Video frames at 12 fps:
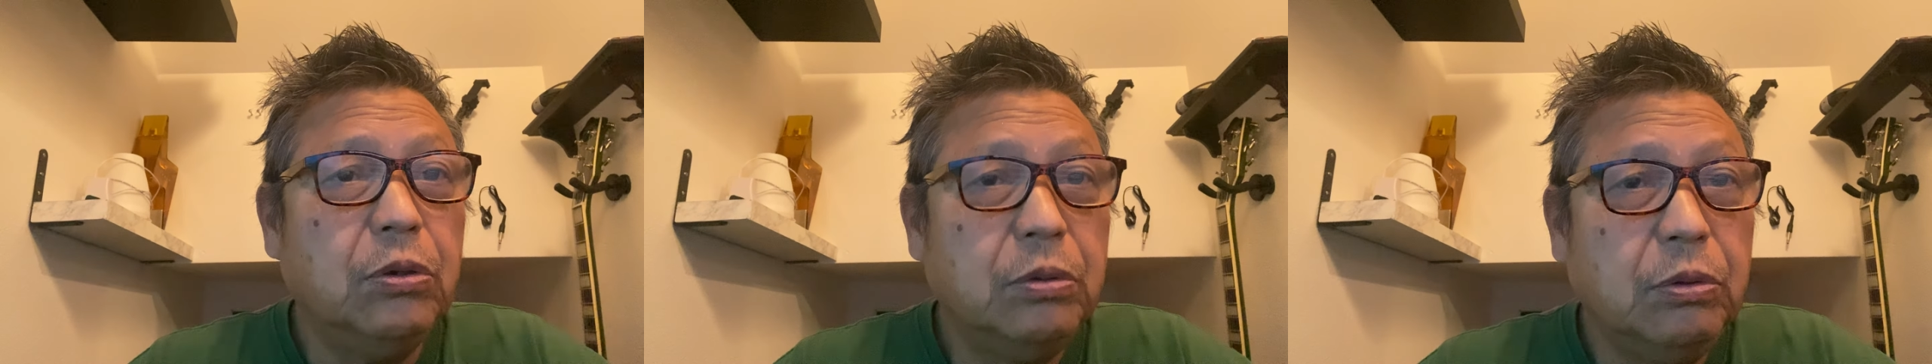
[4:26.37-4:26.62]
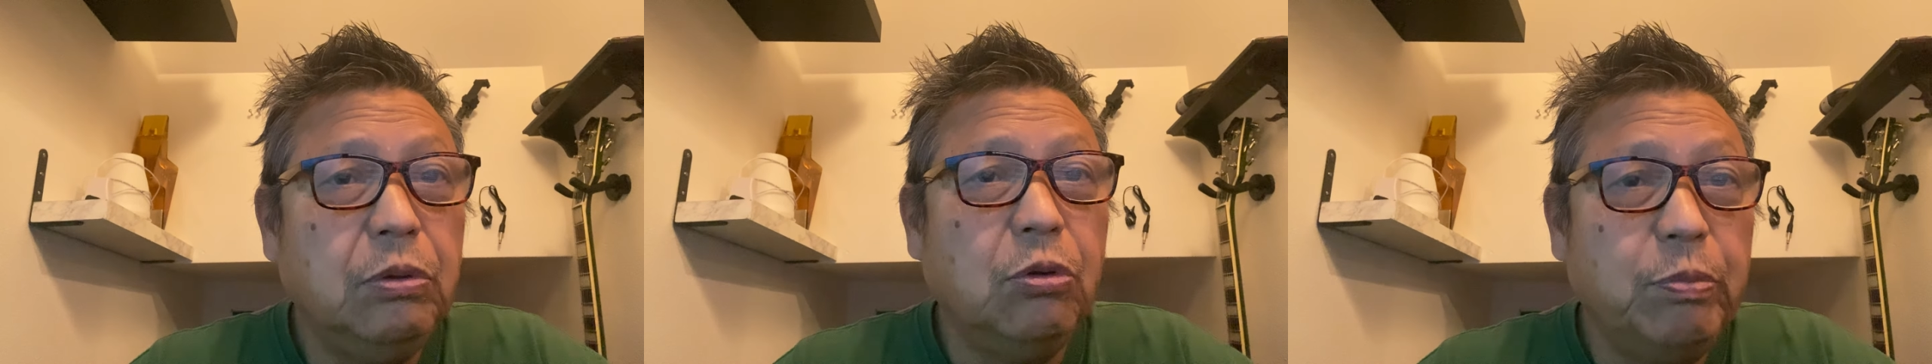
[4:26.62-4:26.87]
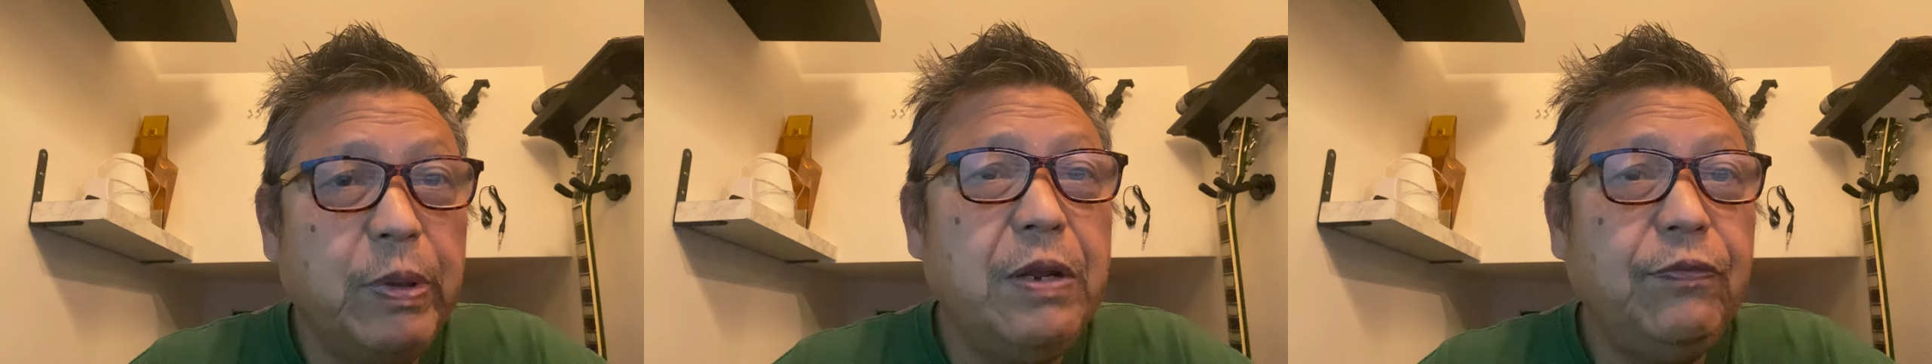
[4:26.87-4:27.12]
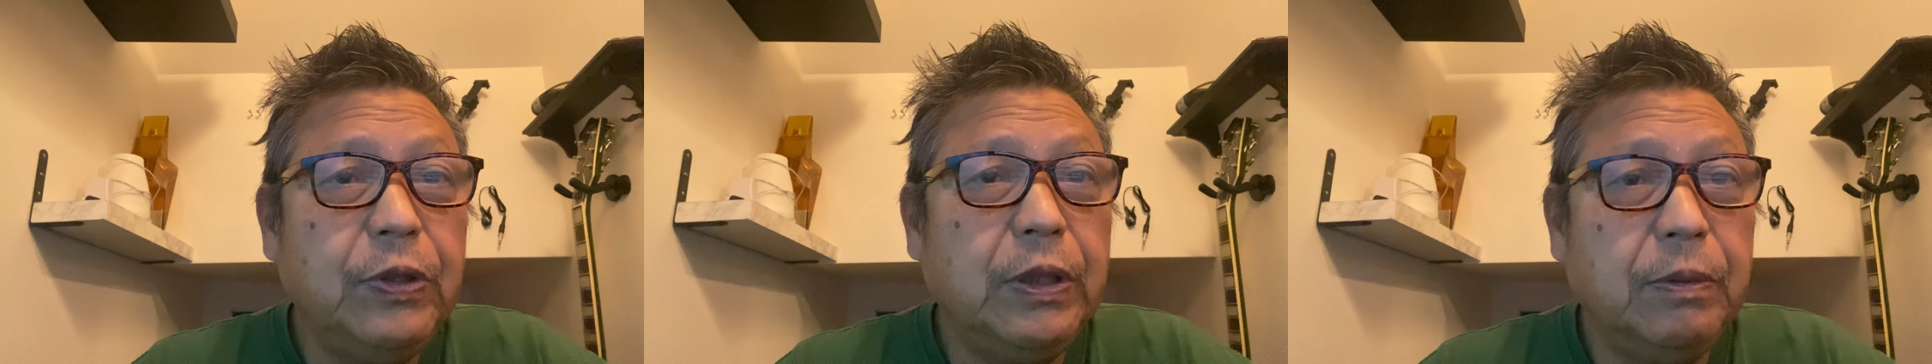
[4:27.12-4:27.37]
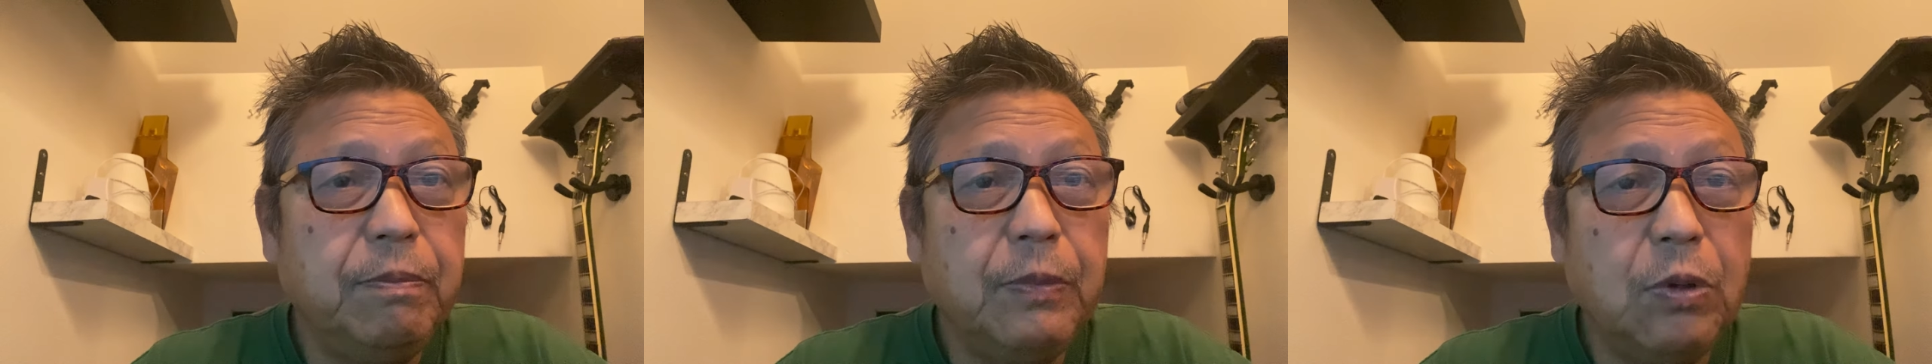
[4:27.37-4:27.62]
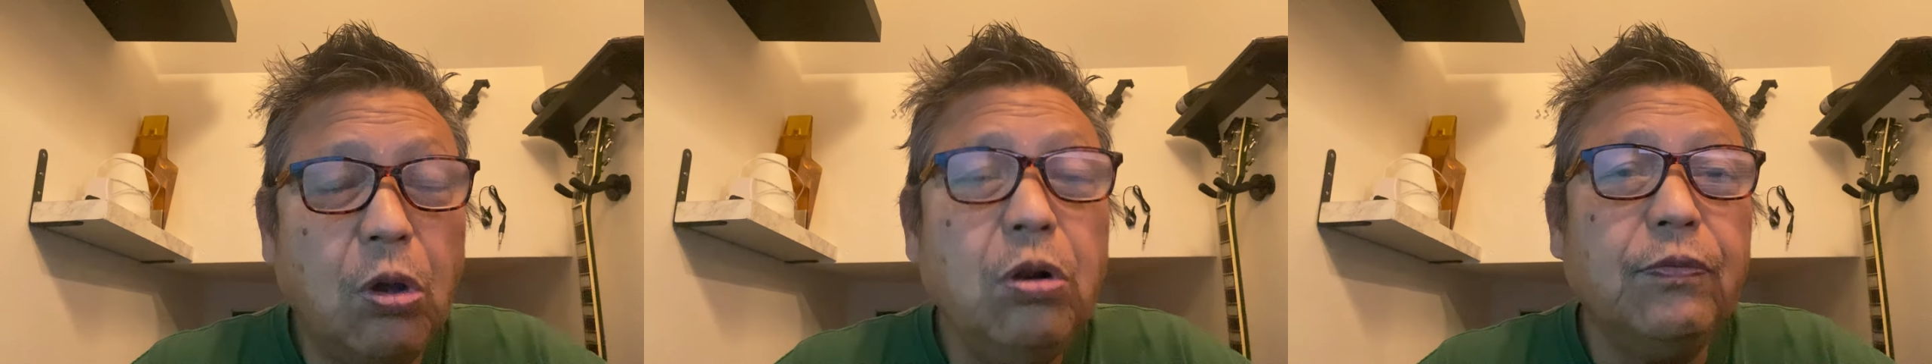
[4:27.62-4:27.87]
will benefit
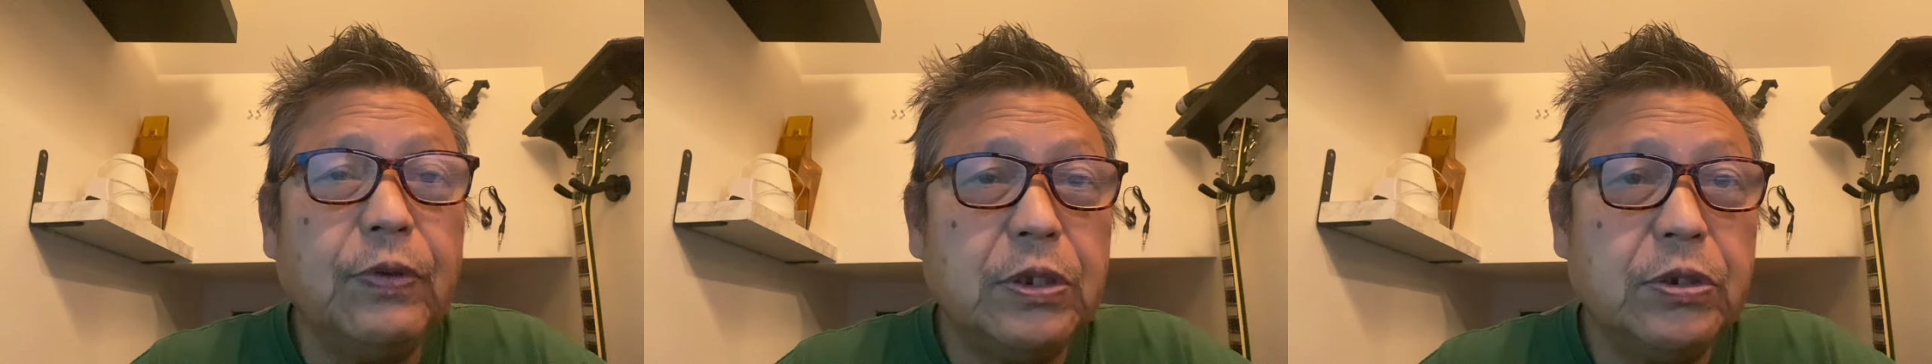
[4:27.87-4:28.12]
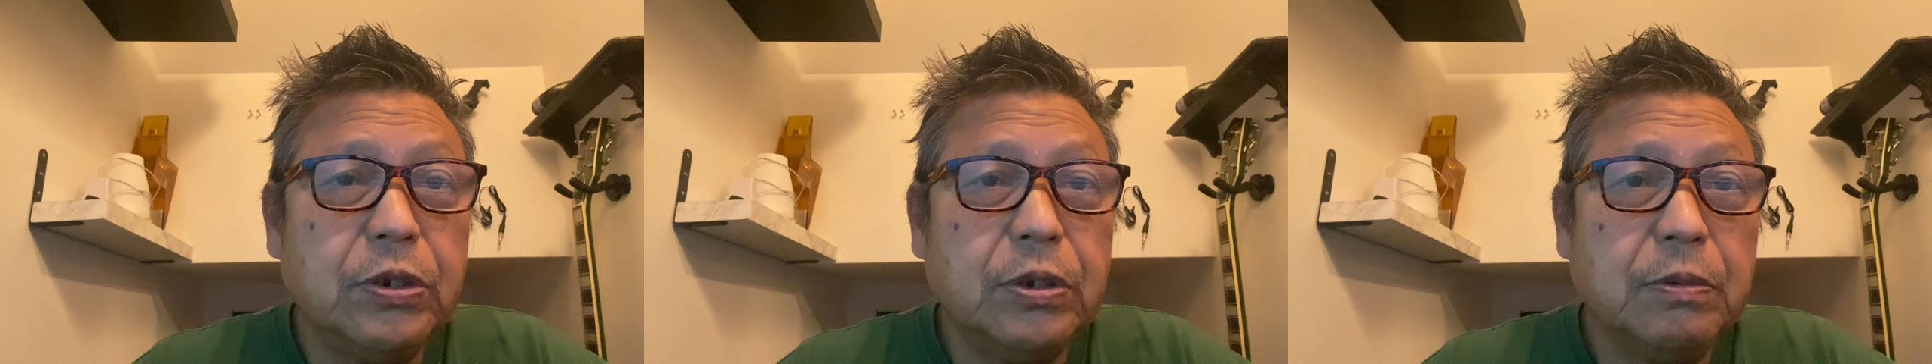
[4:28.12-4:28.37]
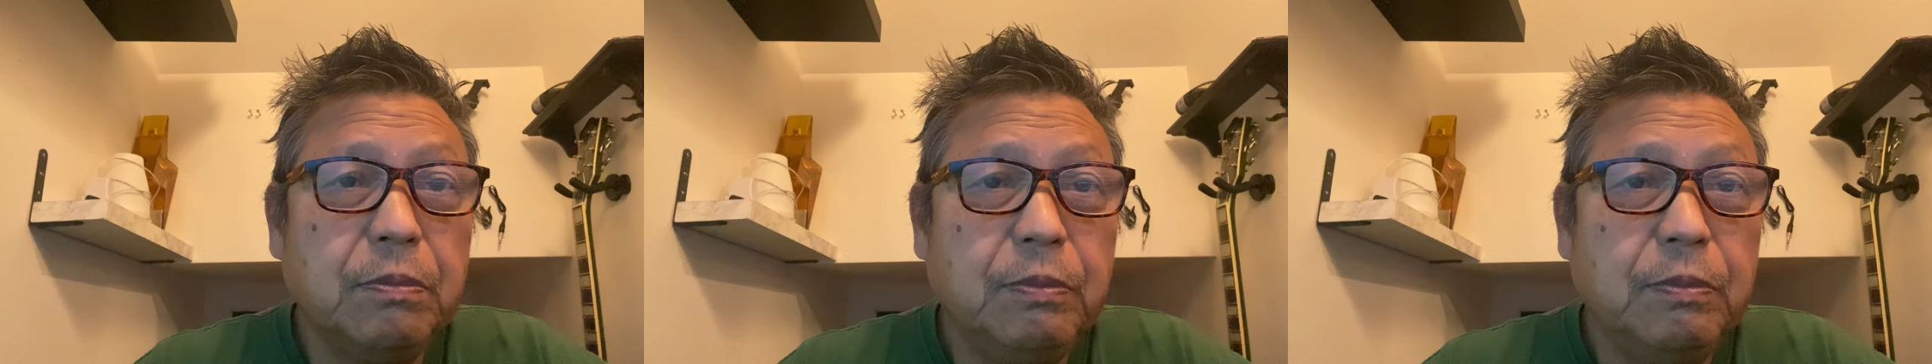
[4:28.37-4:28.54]
all of us,